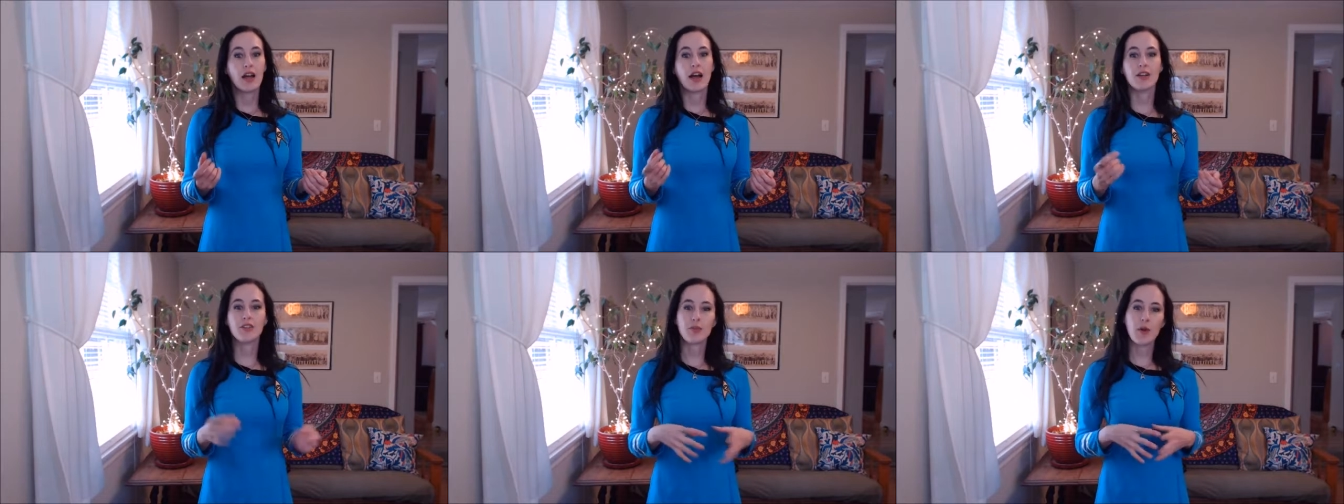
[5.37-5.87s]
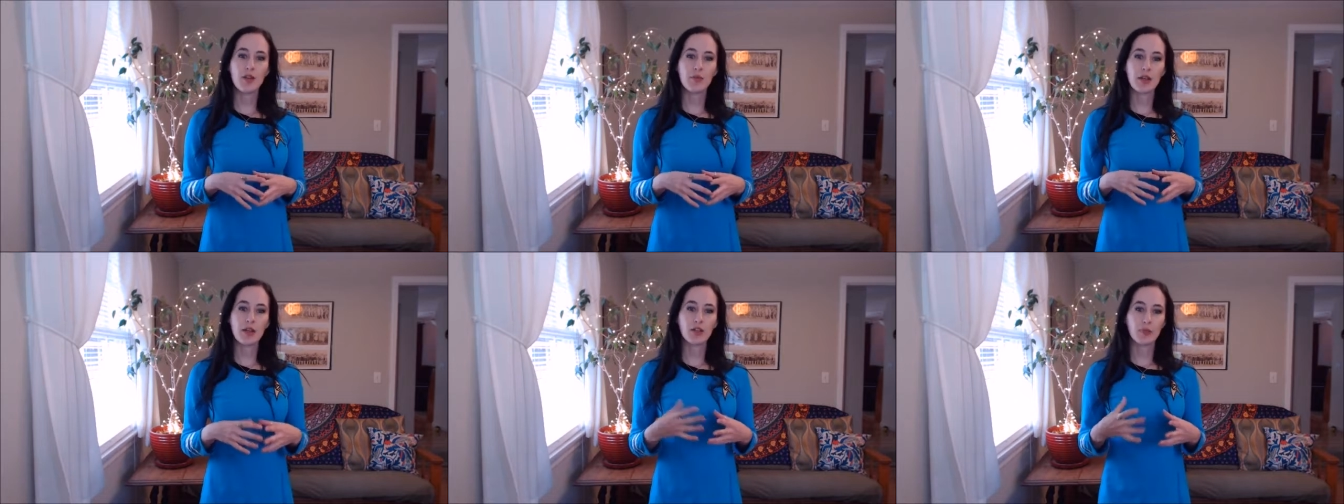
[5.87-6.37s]
I just wanted to
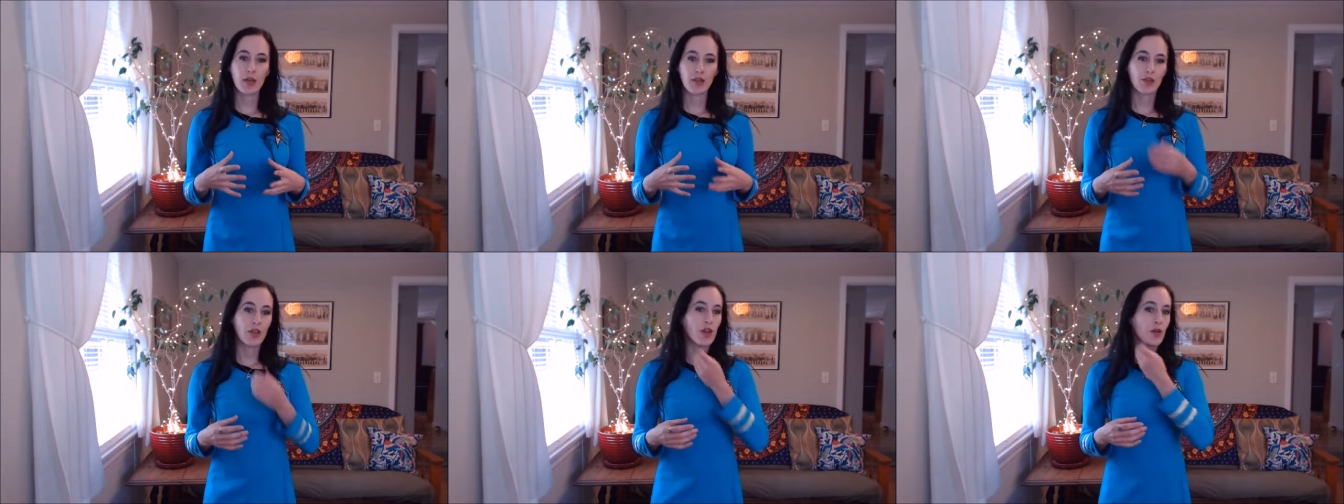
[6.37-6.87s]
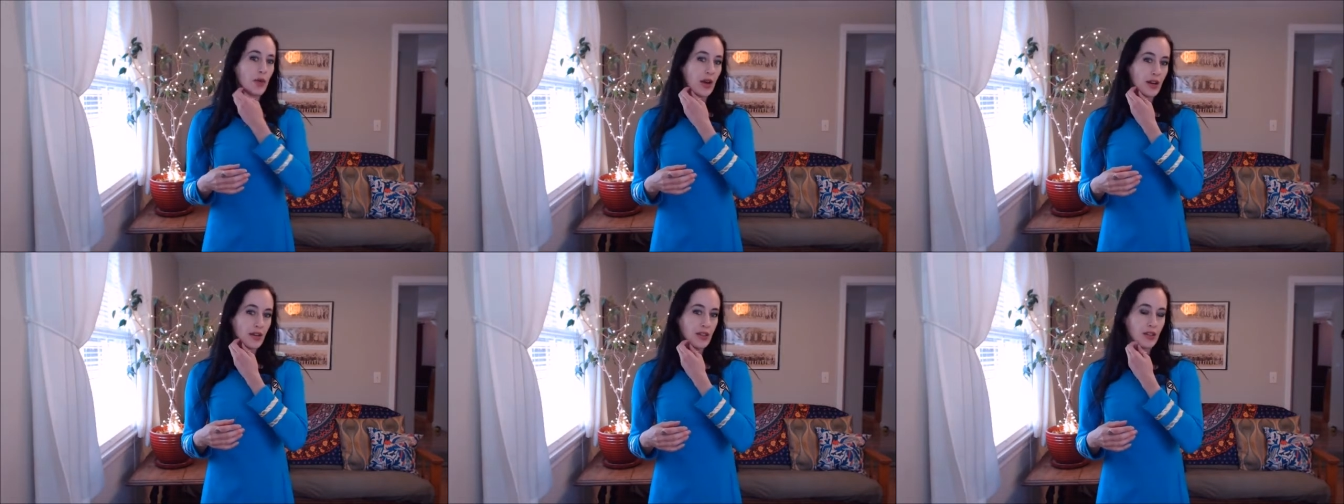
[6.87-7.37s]
make a space where
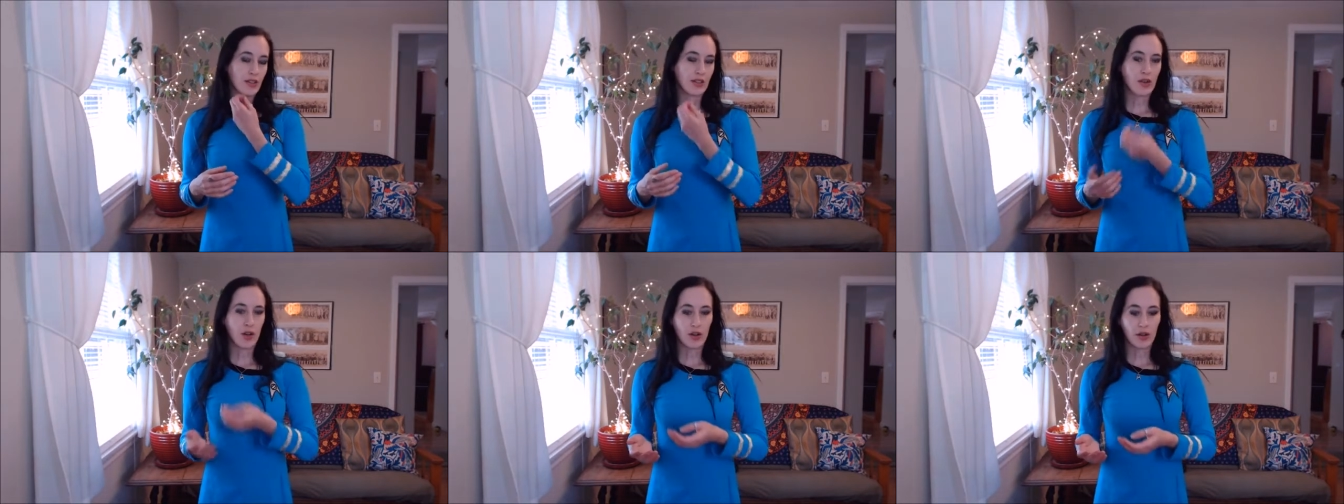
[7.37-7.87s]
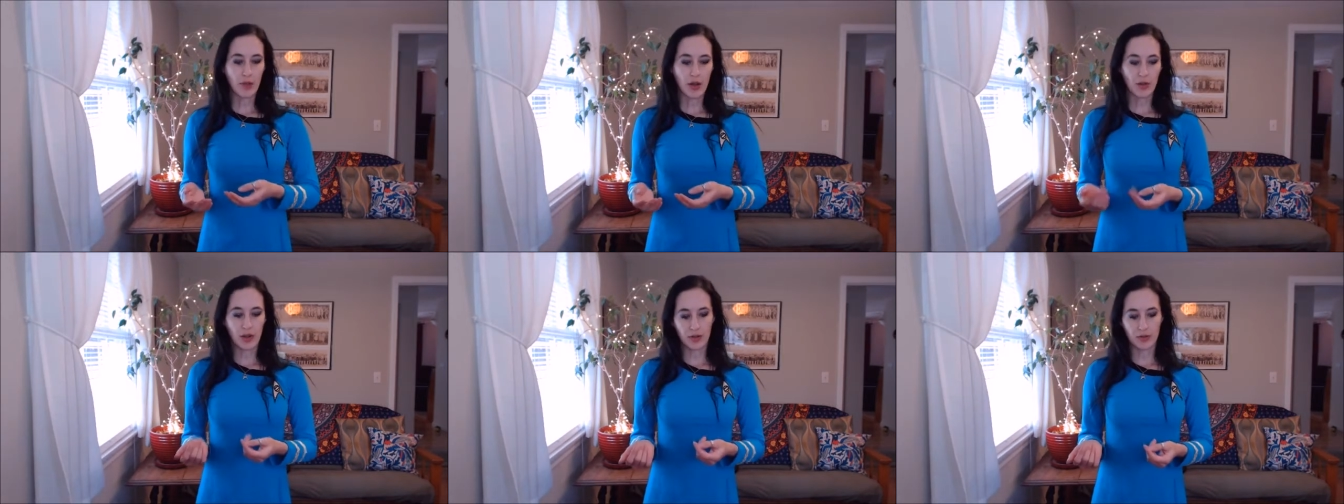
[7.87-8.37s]
I could talk about
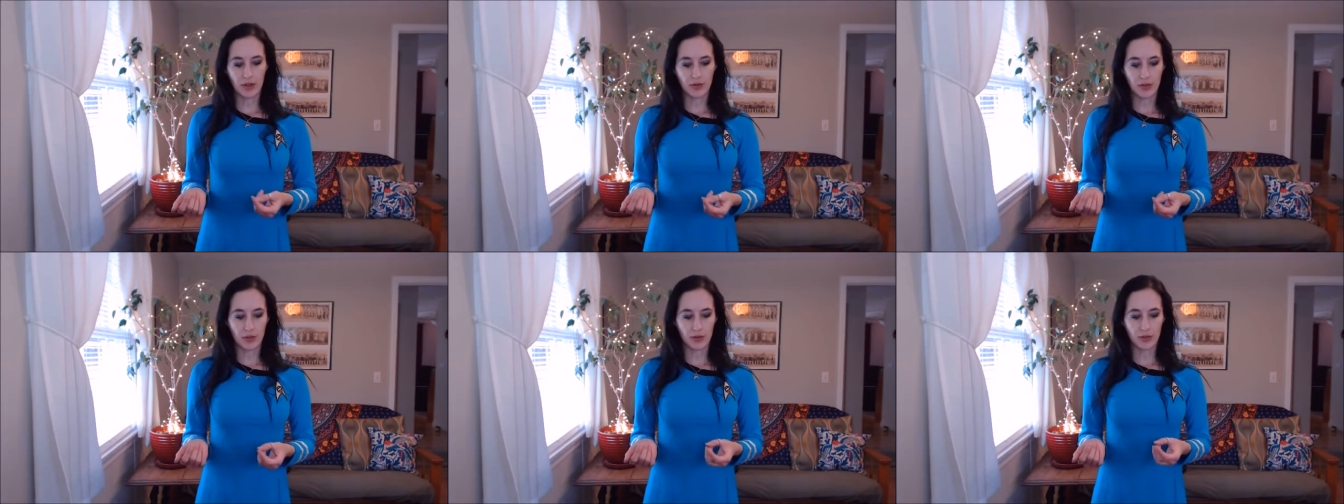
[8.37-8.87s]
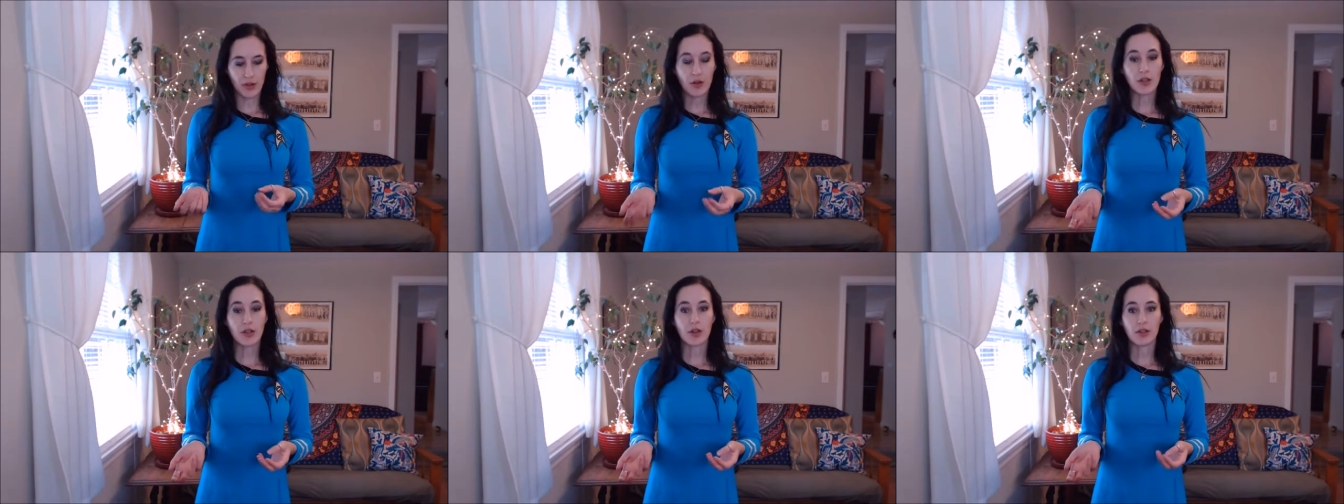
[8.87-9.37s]
and review Star
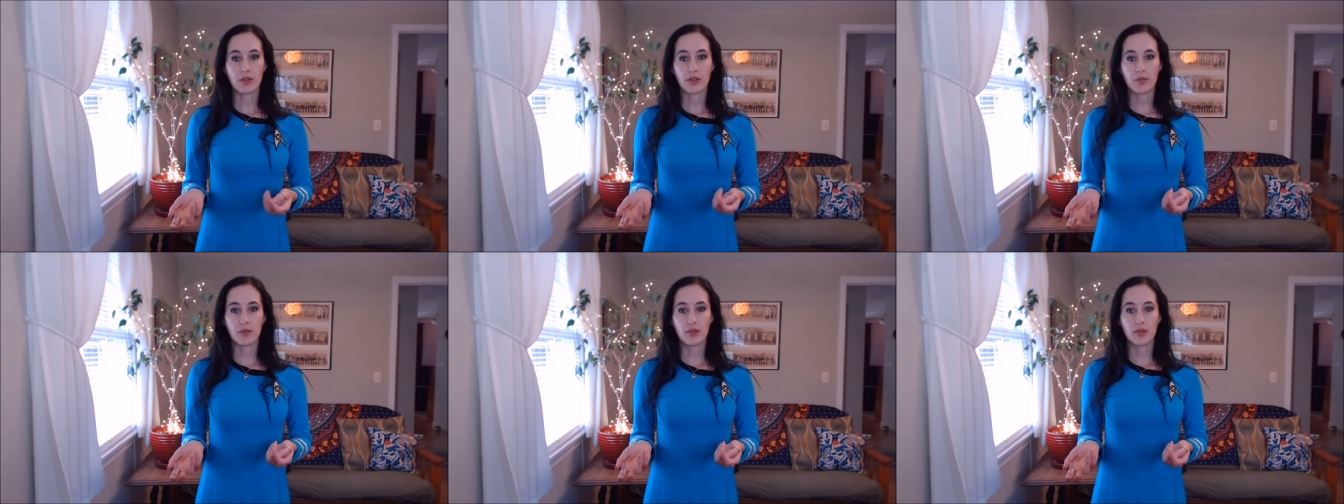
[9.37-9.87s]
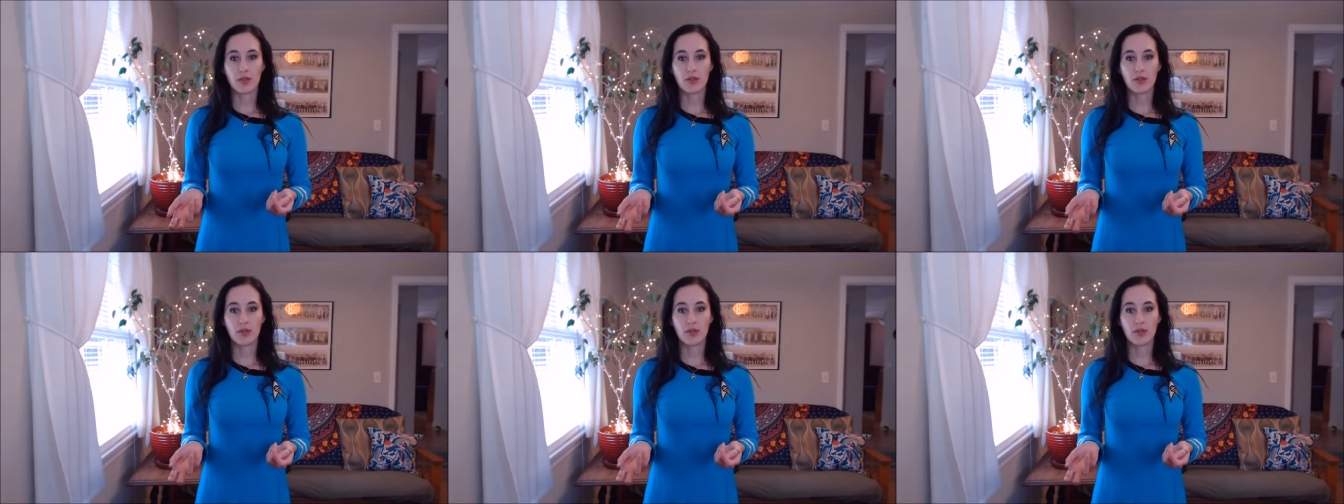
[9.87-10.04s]
Trek costumes